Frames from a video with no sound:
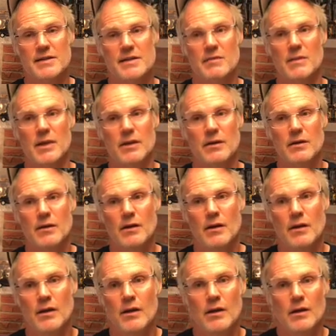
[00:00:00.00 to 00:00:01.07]
i mean
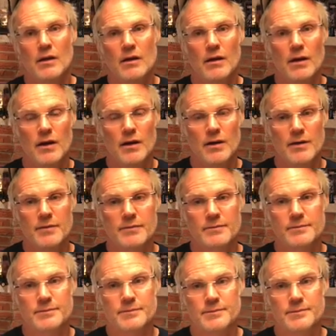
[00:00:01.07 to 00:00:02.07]
um,